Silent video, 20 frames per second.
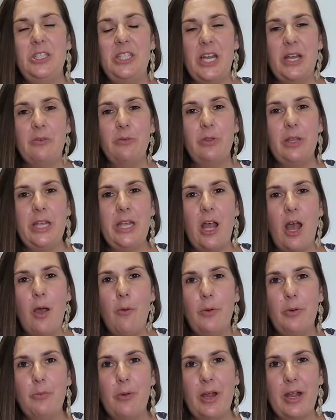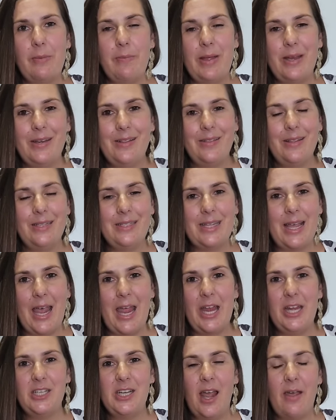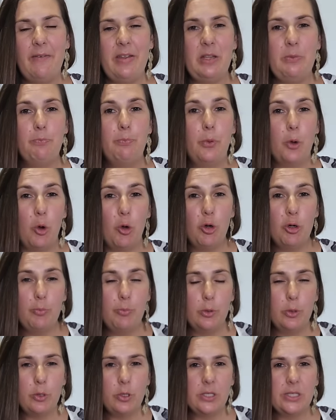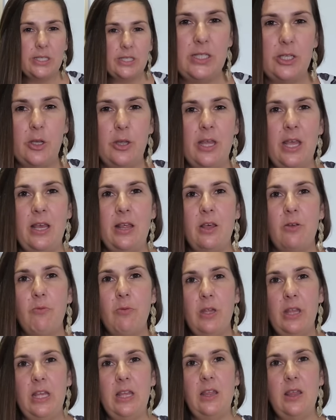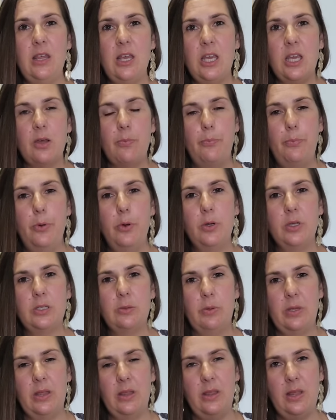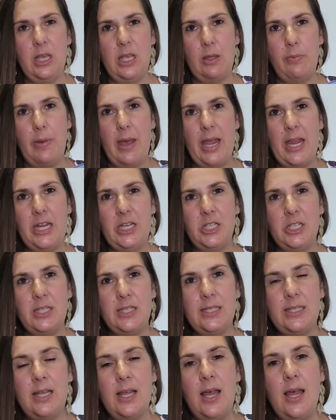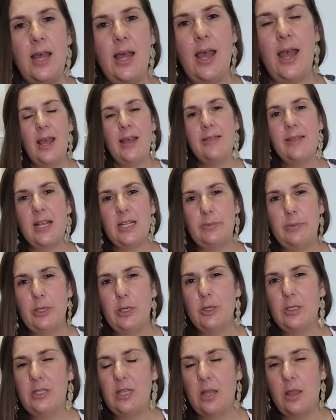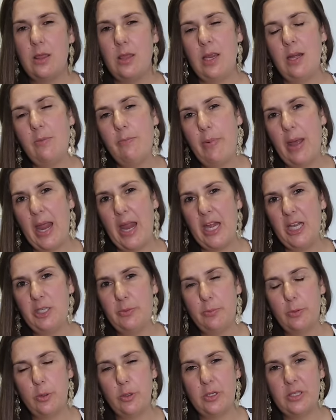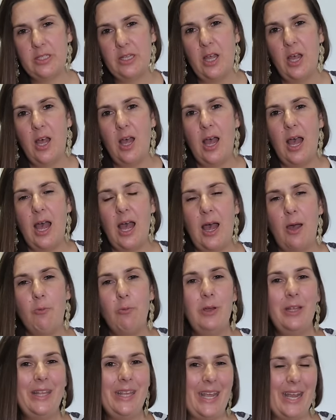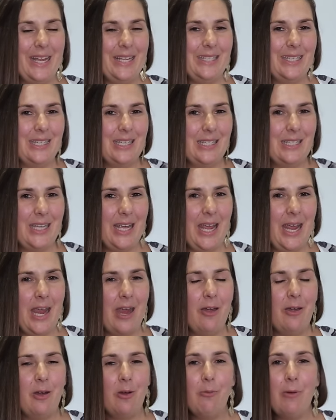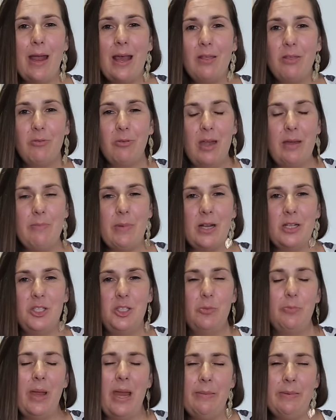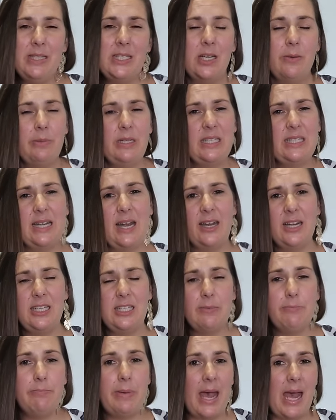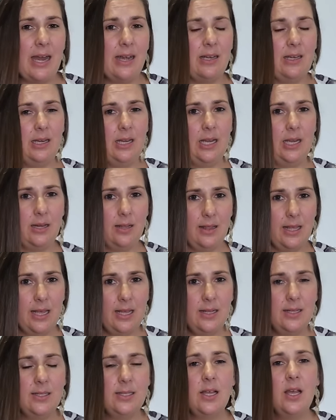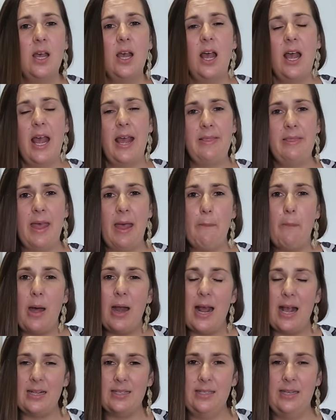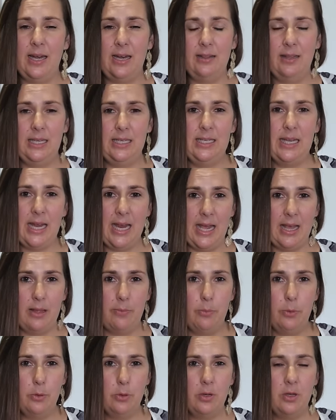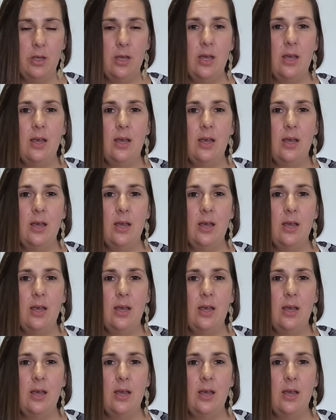Generally, I would recommend at this age having board books. So they're the really thick books with thick pages. And that's because the thin page books are really easy to tear. And around 3 months, your baby's gonna be starting to bat and hit things. And that might accidentally tear the book.